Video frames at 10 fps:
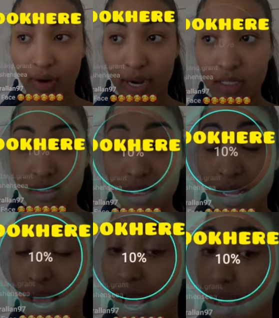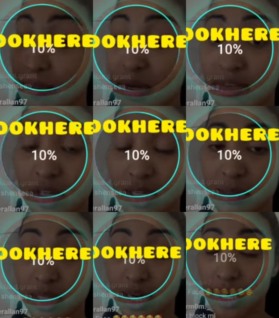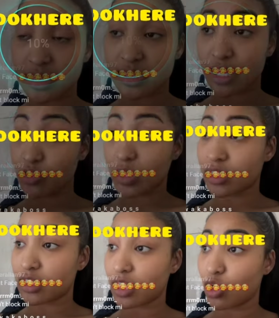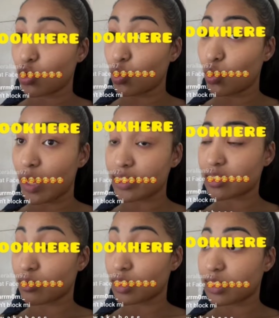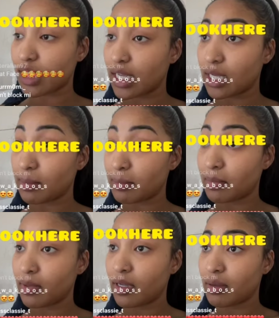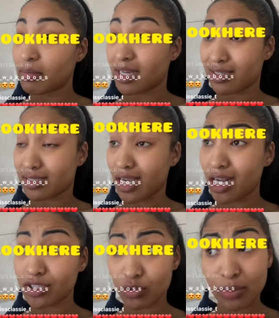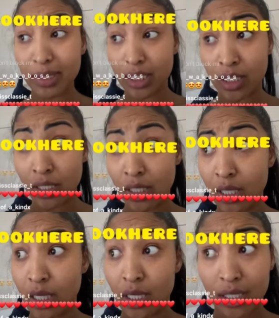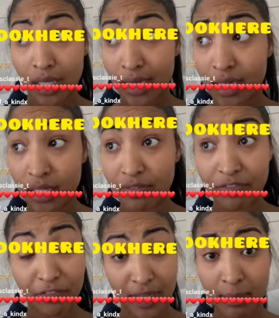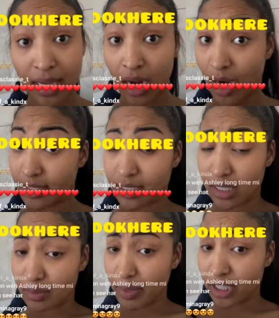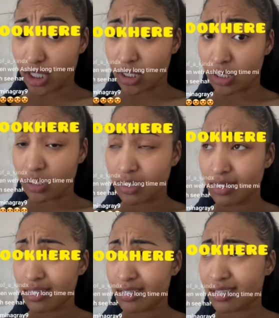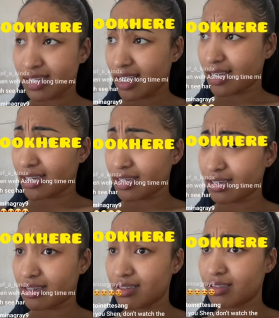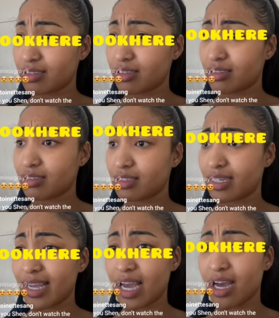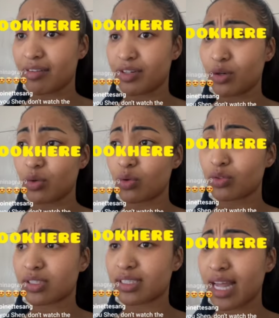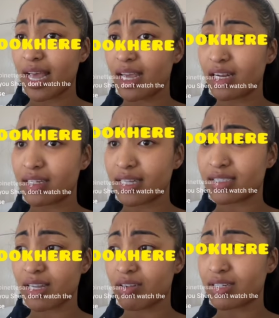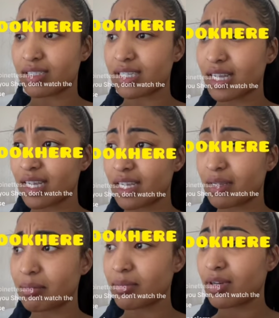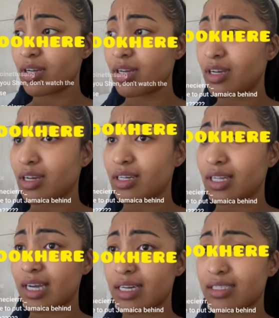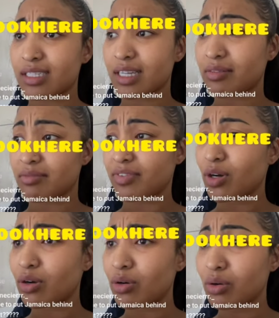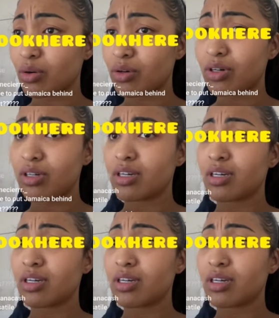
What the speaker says: Right? I'm never going to be an artist that you can say, oh, I sound the same. Because y'all do be killing female artists, especially, saying they have no style, they sound the same, they got the same flow.